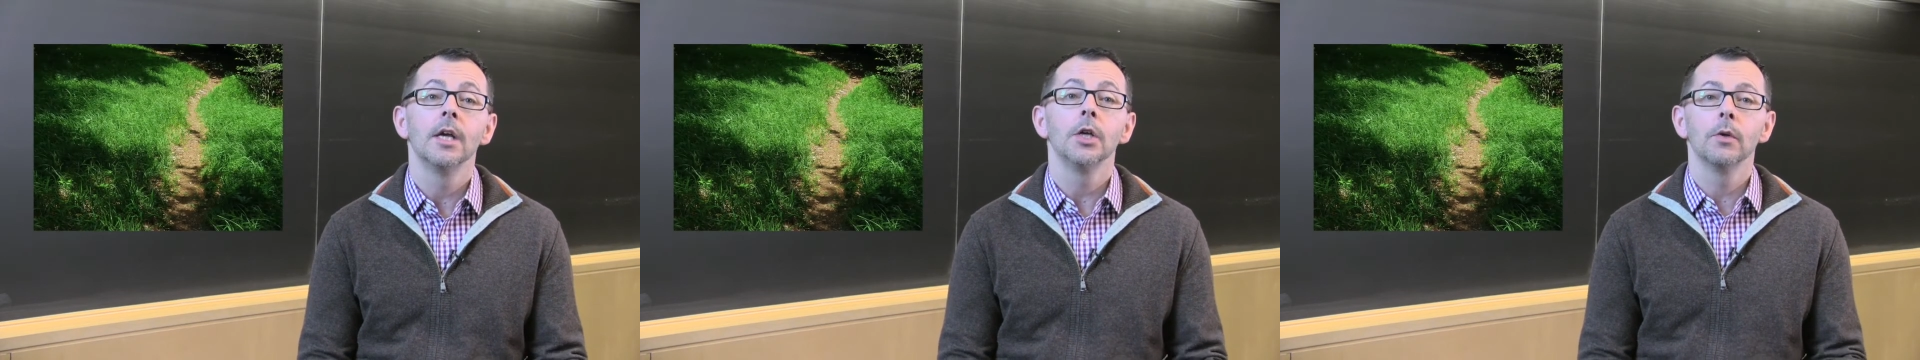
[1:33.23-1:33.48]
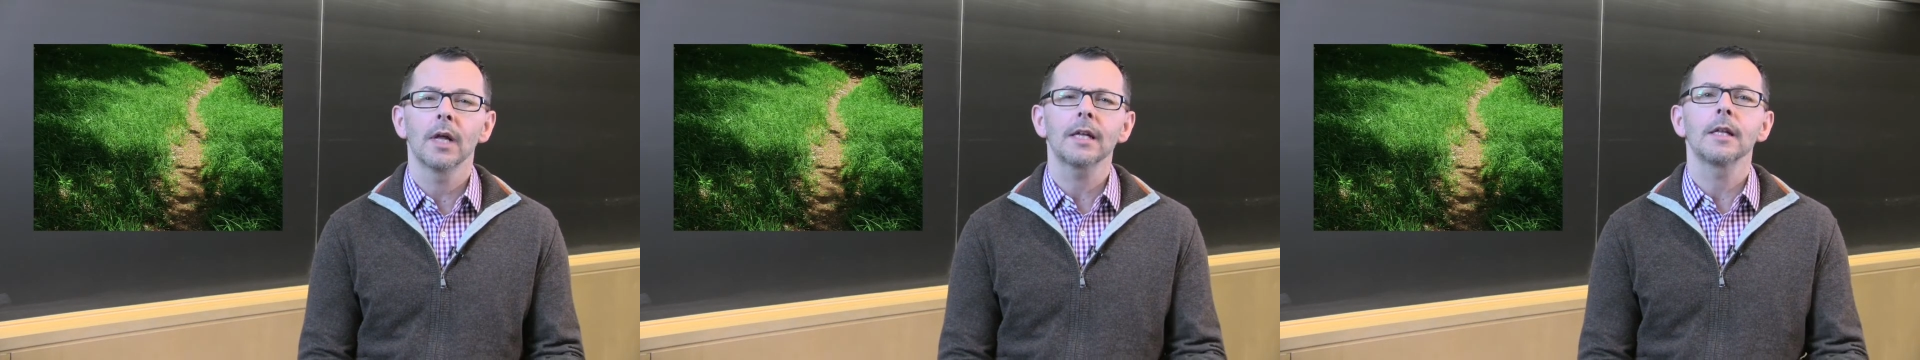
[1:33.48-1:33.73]

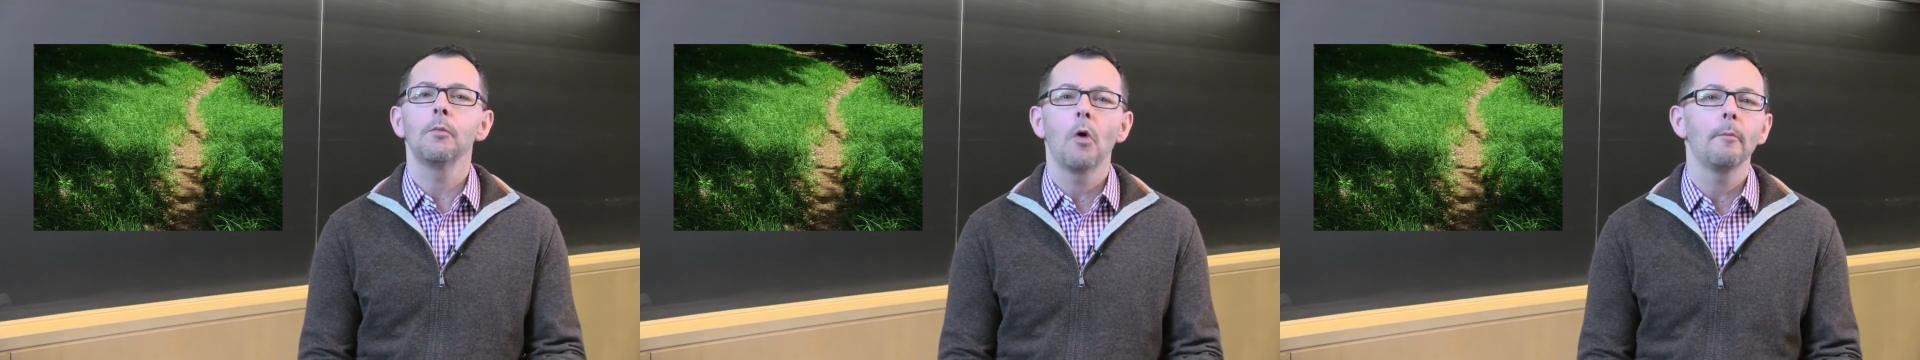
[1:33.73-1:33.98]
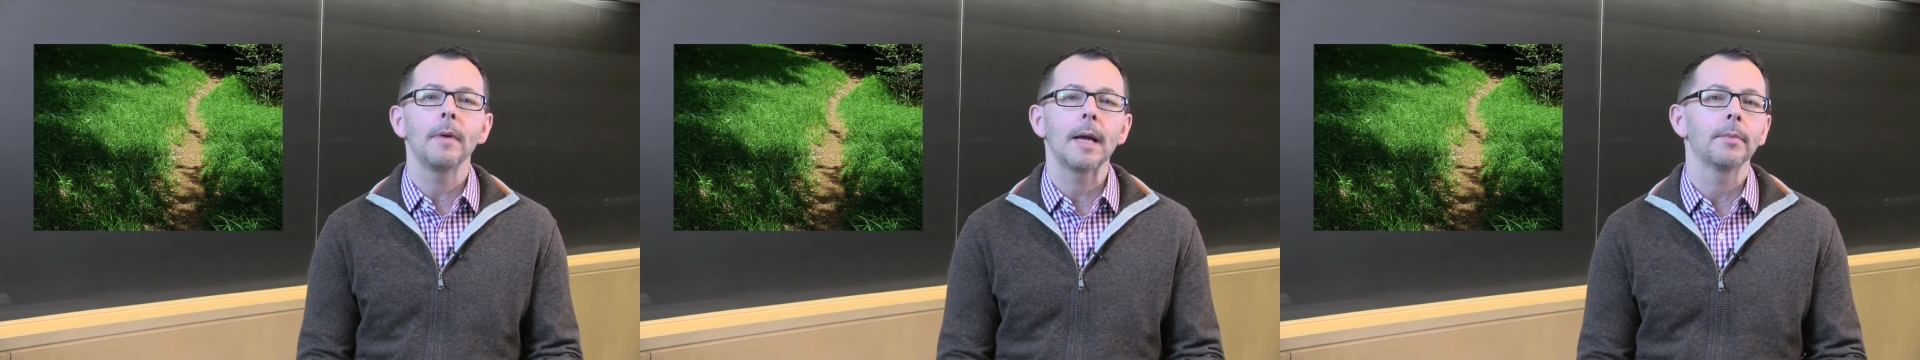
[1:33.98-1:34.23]
you likely
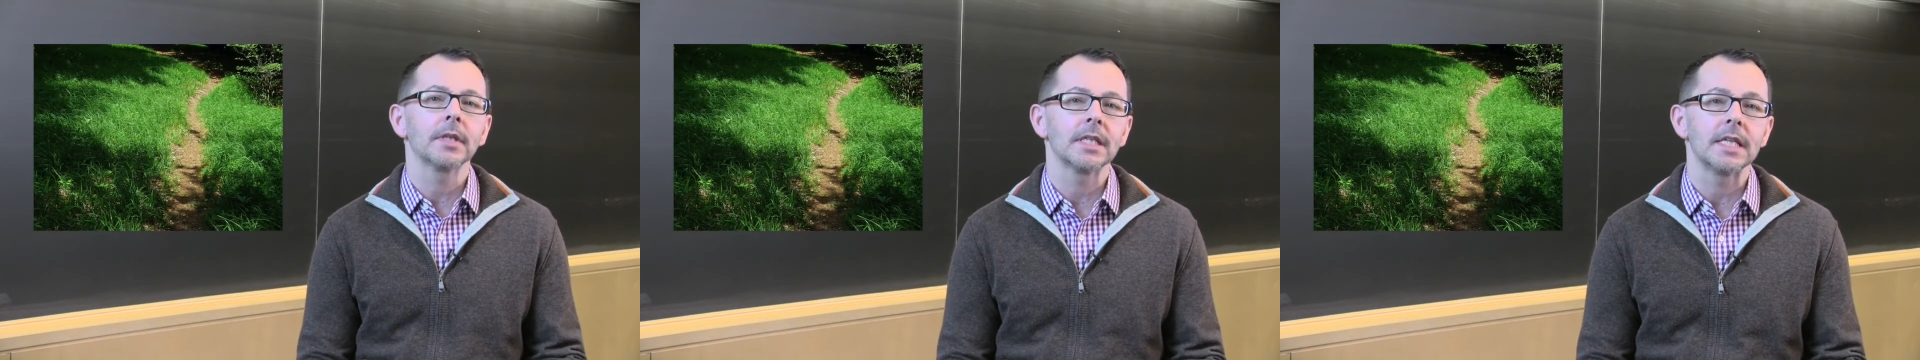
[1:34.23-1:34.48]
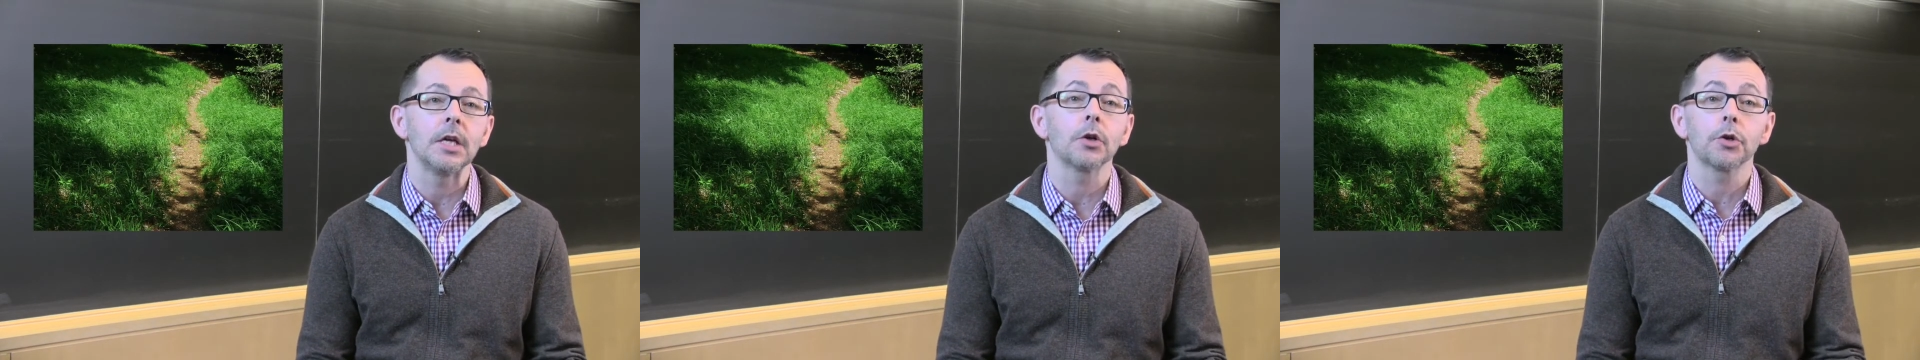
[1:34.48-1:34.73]
won't be able to
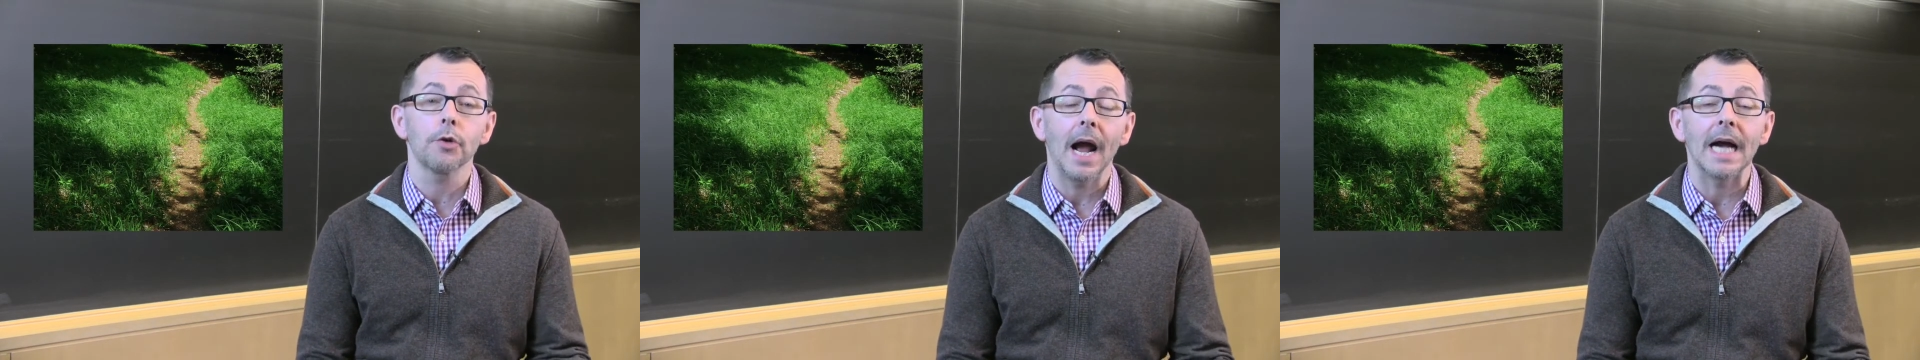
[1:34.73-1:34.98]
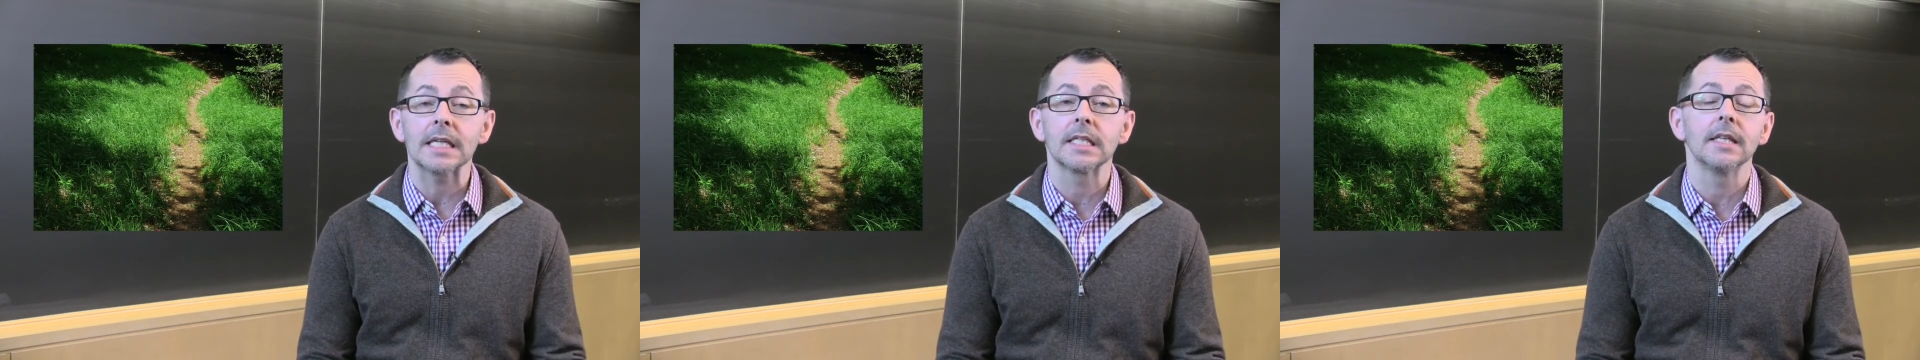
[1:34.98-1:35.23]
see your
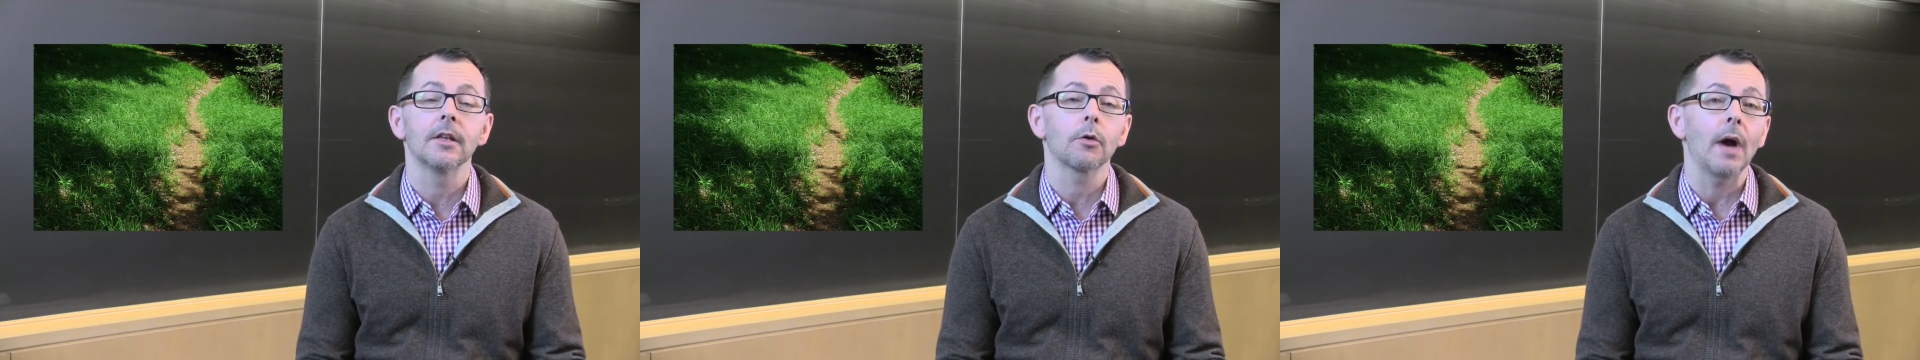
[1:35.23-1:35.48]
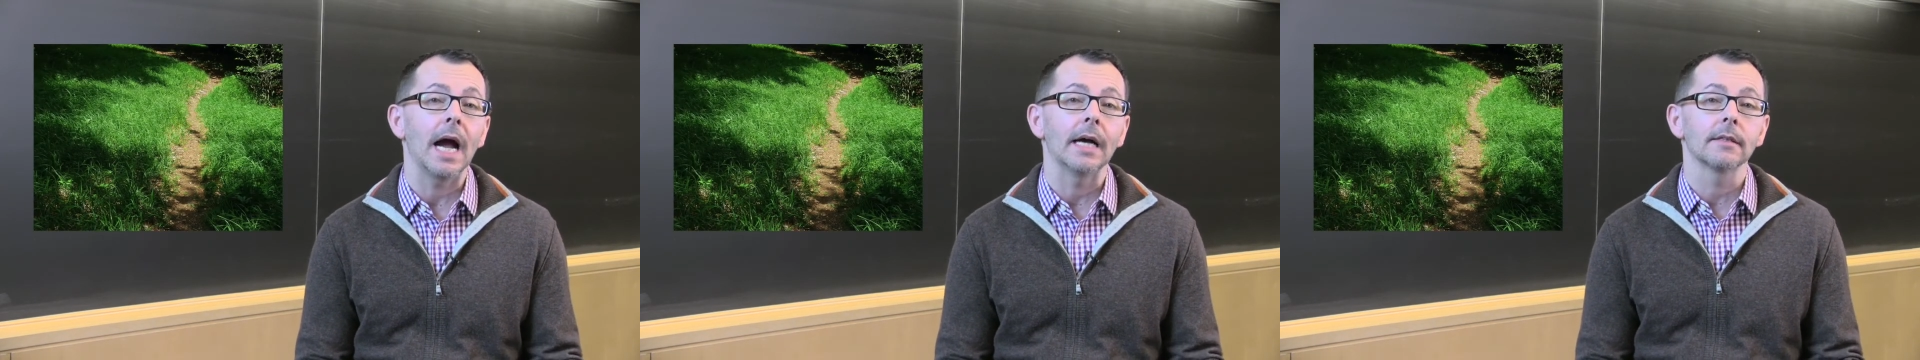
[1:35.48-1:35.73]
tracks in the
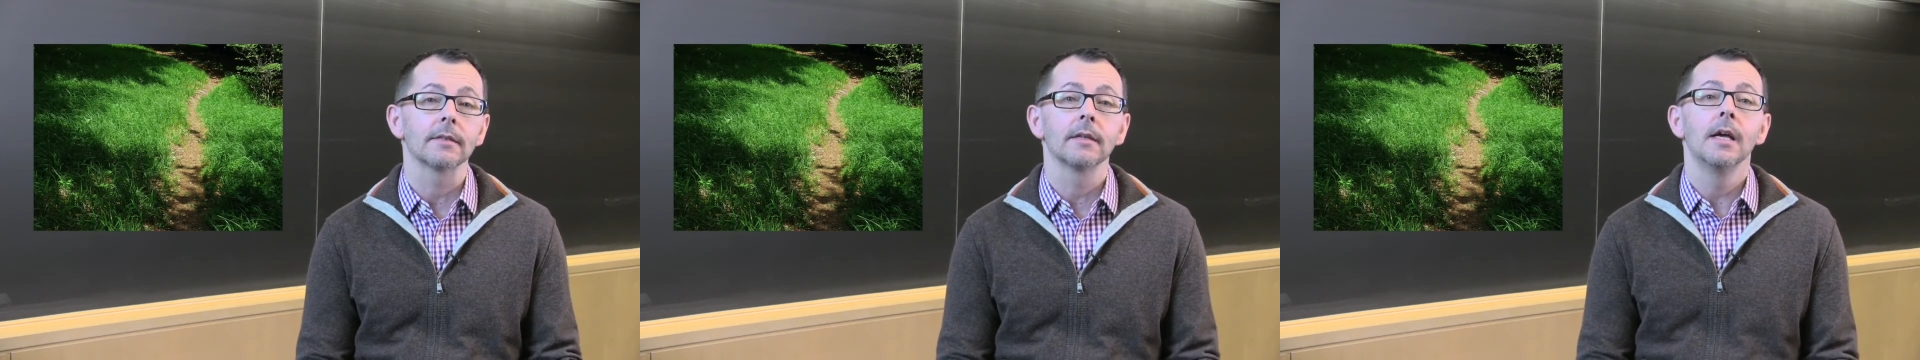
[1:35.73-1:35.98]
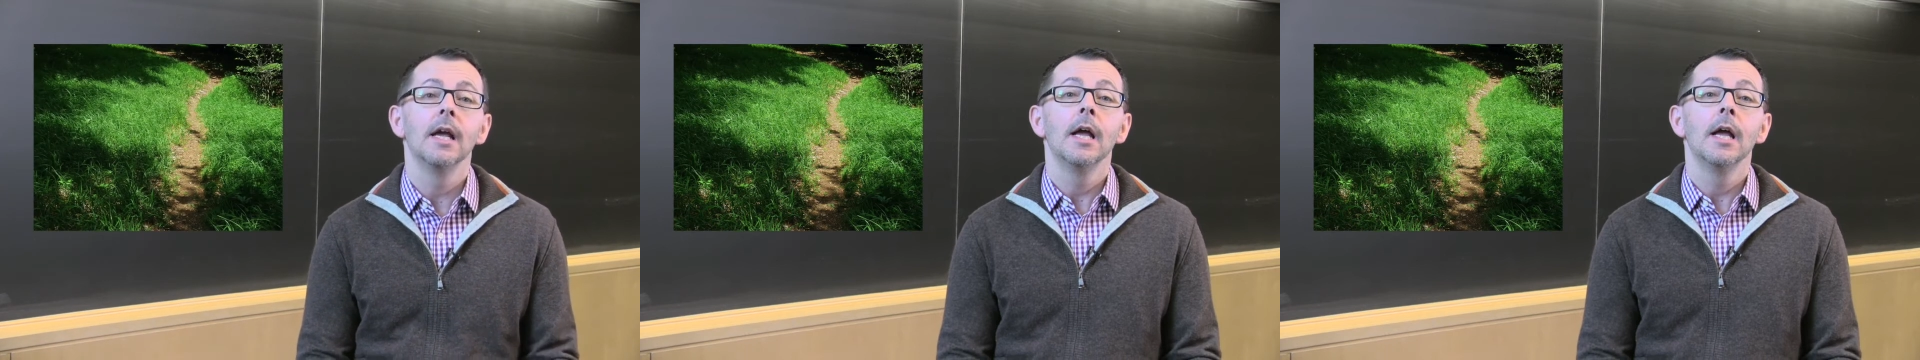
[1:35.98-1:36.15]
grass.